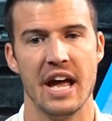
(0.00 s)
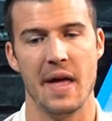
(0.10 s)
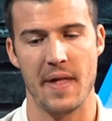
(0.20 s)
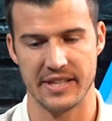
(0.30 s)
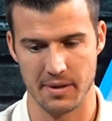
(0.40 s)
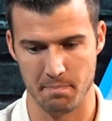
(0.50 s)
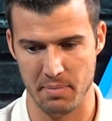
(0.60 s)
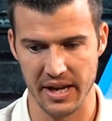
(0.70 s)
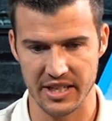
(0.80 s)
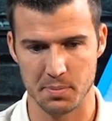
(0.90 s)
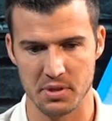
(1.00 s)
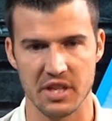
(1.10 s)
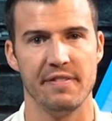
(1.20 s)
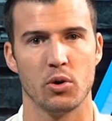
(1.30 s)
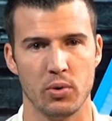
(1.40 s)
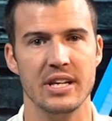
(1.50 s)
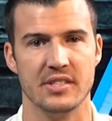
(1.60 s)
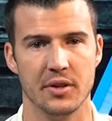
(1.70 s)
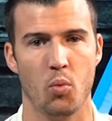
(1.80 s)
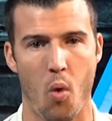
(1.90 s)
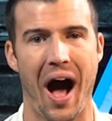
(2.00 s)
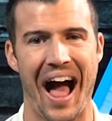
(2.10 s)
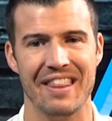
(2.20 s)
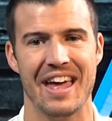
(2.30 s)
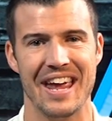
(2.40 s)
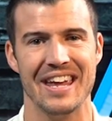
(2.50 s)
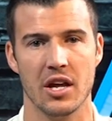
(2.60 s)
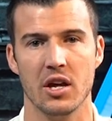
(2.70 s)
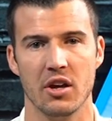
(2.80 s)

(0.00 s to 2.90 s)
and that's a big specific reason why they